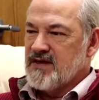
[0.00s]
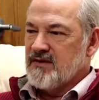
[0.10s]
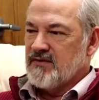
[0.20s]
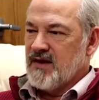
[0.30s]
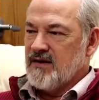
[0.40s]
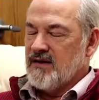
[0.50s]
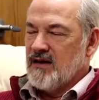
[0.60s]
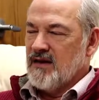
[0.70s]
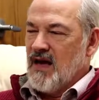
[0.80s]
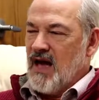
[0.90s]
they they
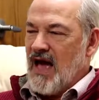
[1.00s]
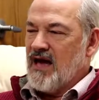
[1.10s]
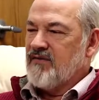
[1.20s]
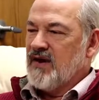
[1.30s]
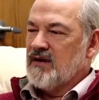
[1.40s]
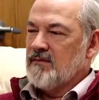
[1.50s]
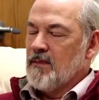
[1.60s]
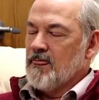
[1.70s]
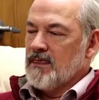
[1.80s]
have a